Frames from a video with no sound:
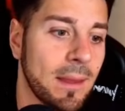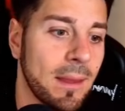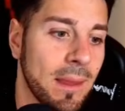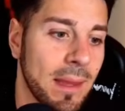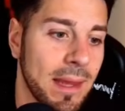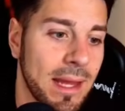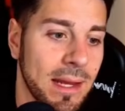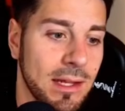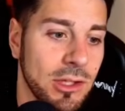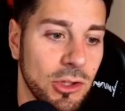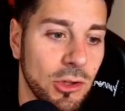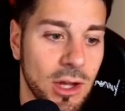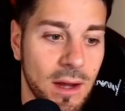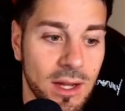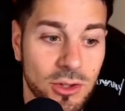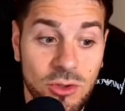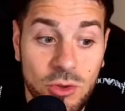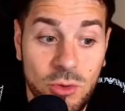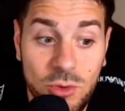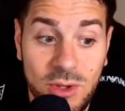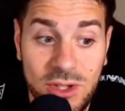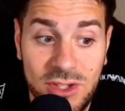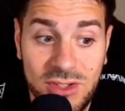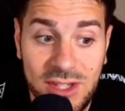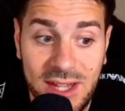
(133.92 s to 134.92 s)
let's try
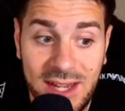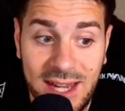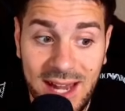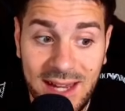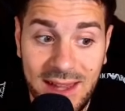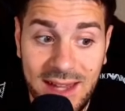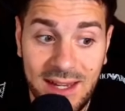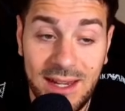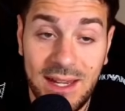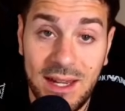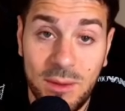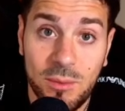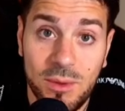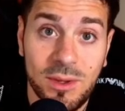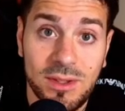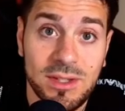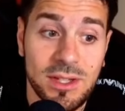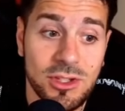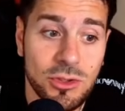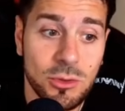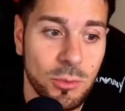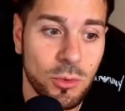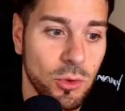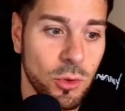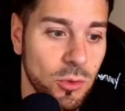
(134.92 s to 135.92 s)
to reach the Catalan with
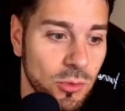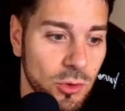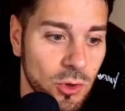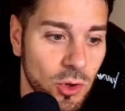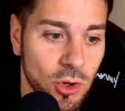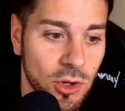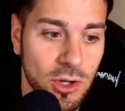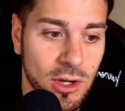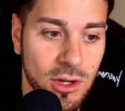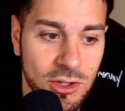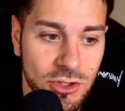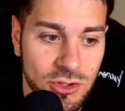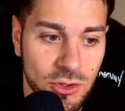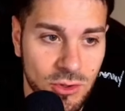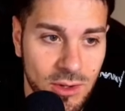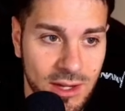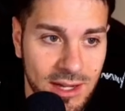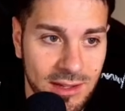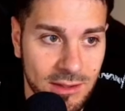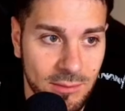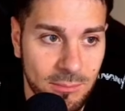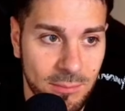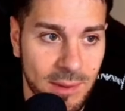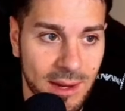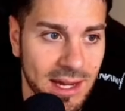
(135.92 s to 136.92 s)
this move order. So
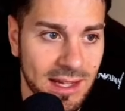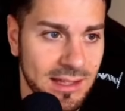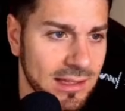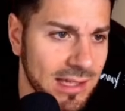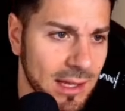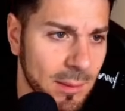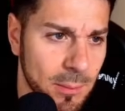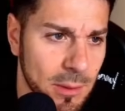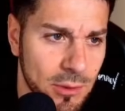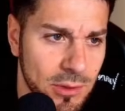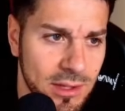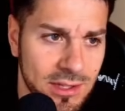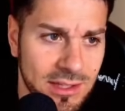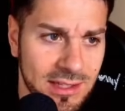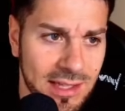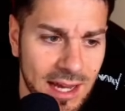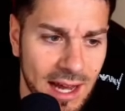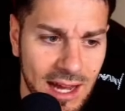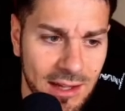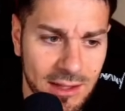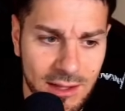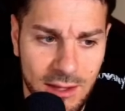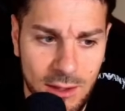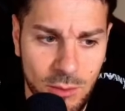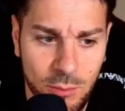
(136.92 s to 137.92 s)
let's play some of the
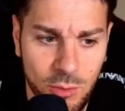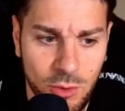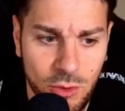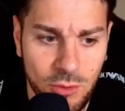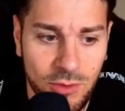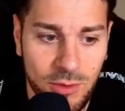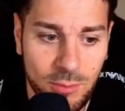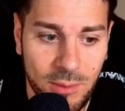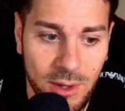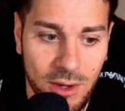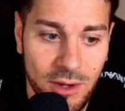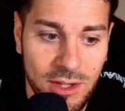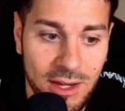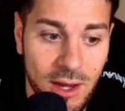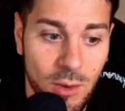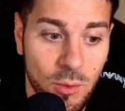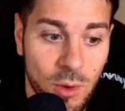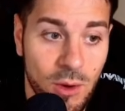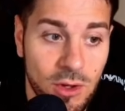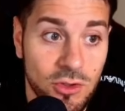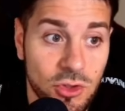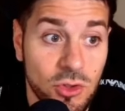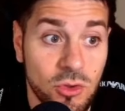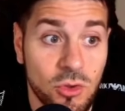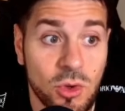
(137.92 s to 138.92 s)
standard moves because I
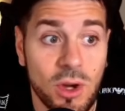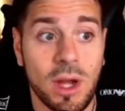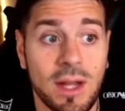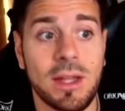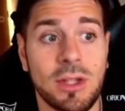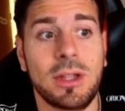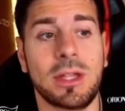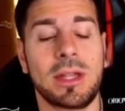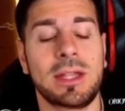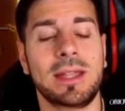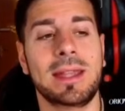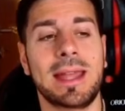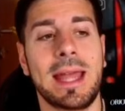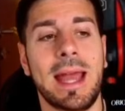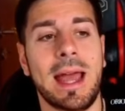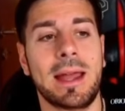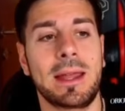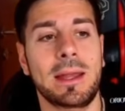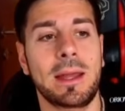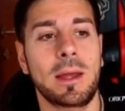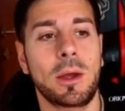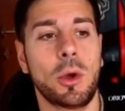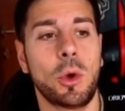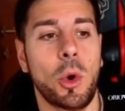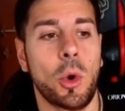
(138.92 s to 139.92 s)
want you to
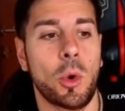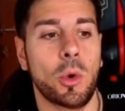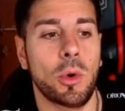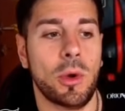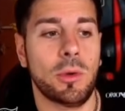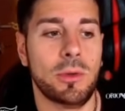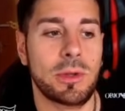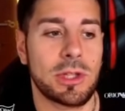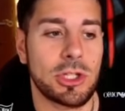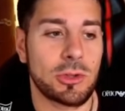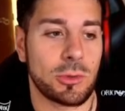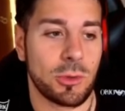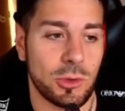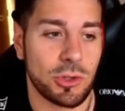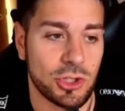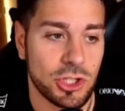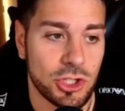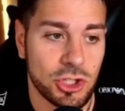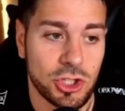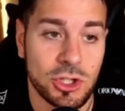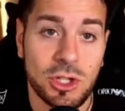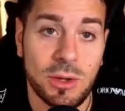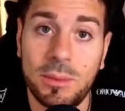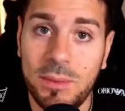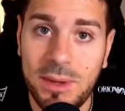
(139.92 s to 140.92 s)
understand the goal of this
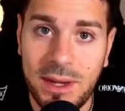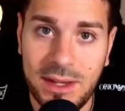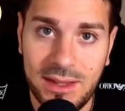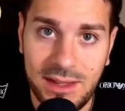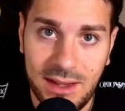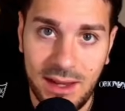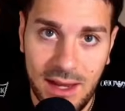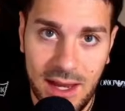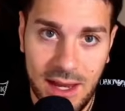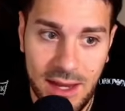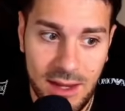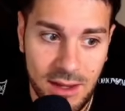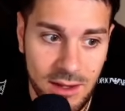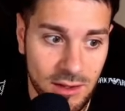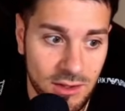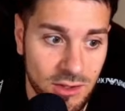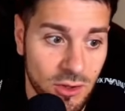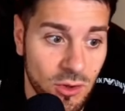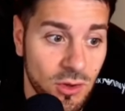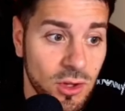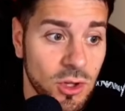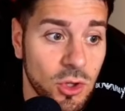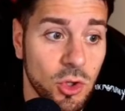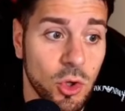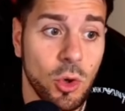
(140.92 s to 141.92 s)
position a bit.
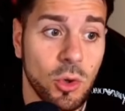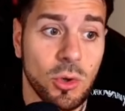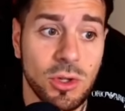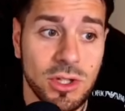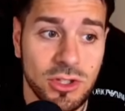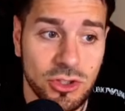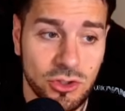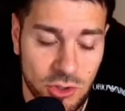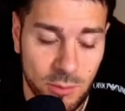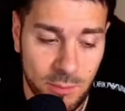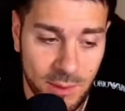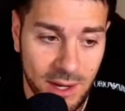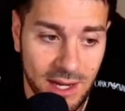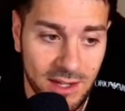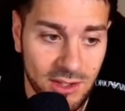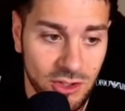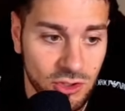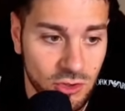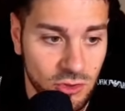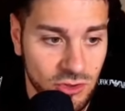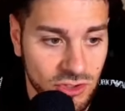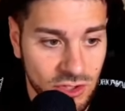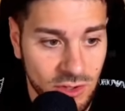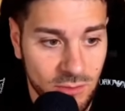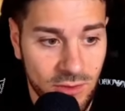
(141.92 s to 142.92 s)
So the goal is to make
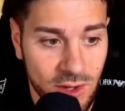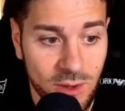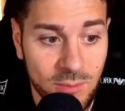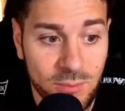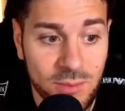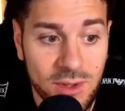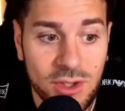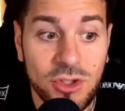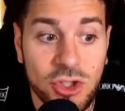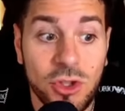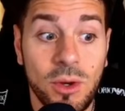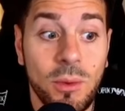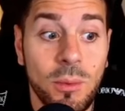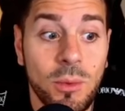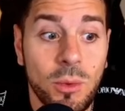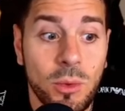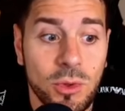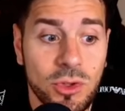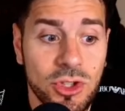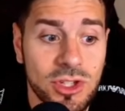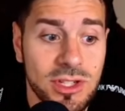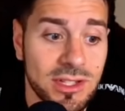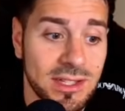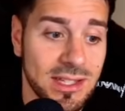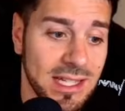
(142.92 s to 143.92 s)
use of our bishop,
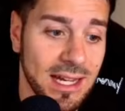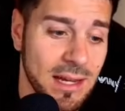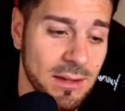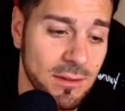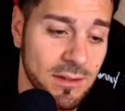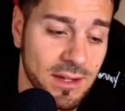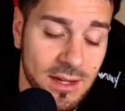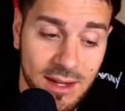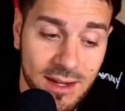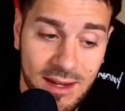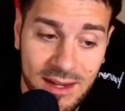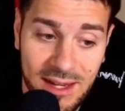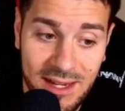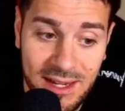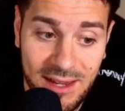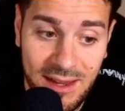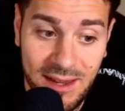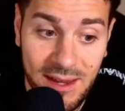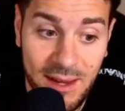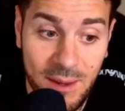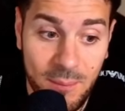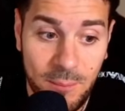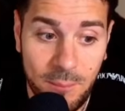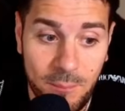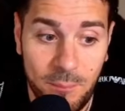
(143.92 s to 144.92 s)
which is definitely
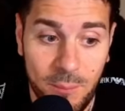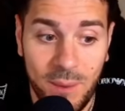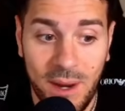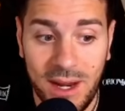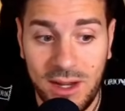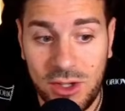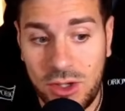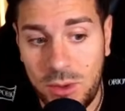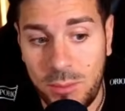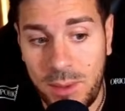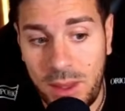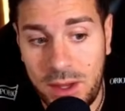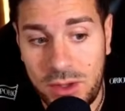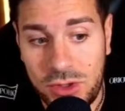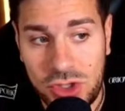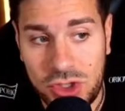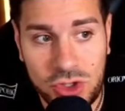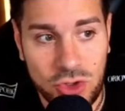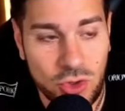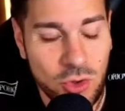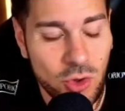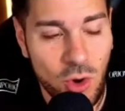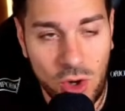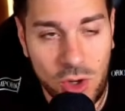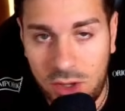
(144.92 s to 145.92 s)
much
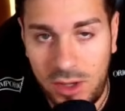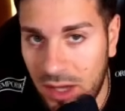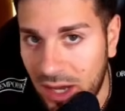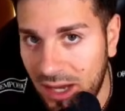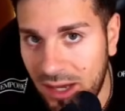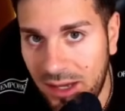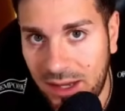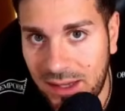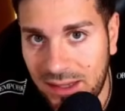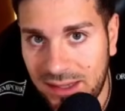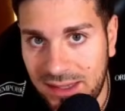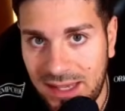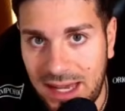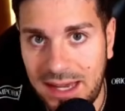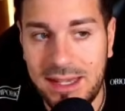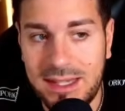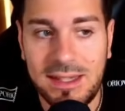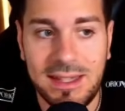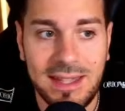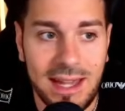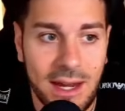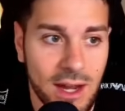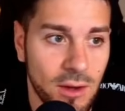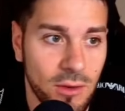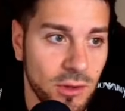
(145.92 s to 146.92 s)
stronger than
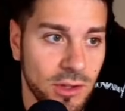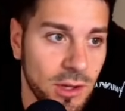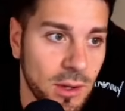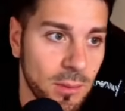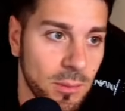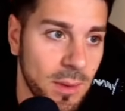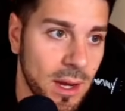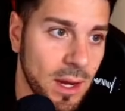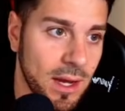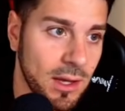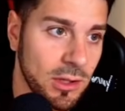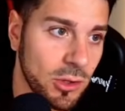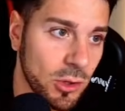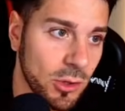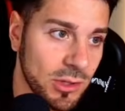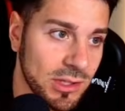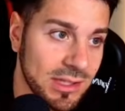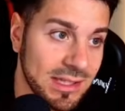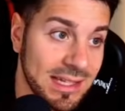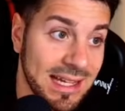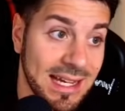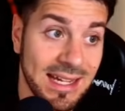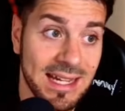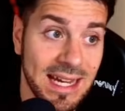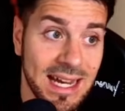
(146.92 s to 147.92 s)
its counterpart on
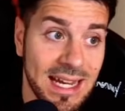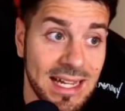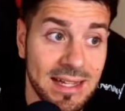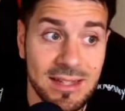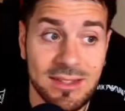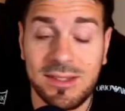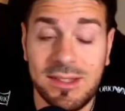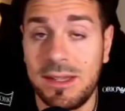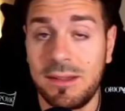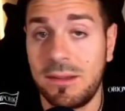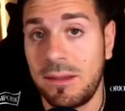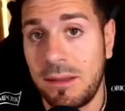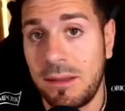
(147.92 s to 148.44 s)
c8.